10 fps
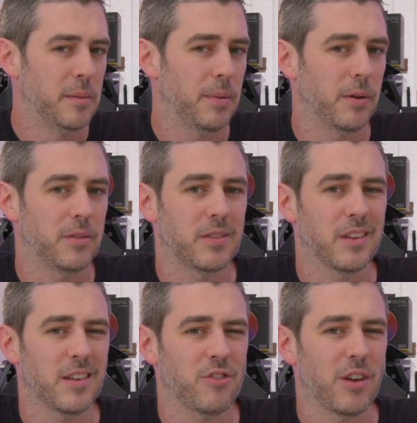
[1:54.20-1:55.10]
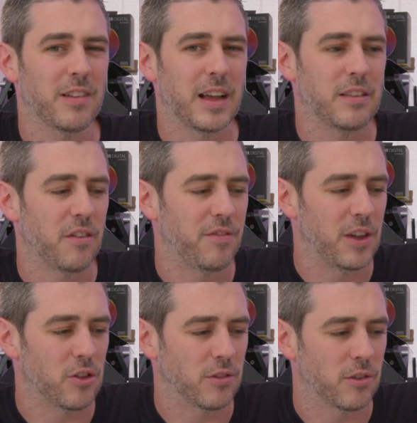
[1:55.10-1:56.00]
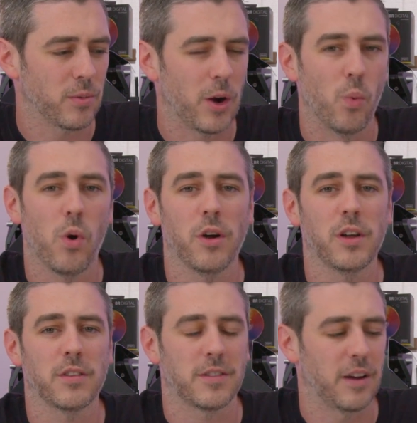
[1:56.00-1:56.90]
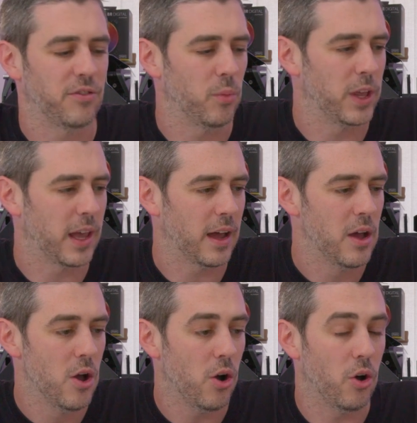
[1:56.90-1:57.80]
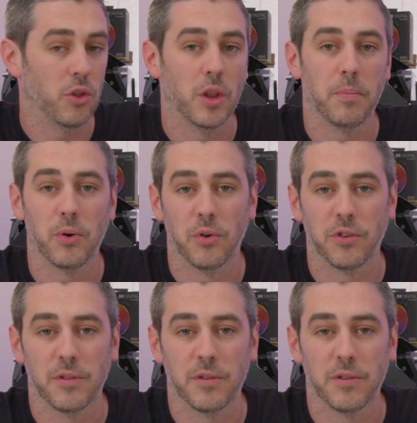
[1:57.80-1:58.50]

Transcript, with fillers: But does that translate to features as well? What kind of stuff do we get on the board?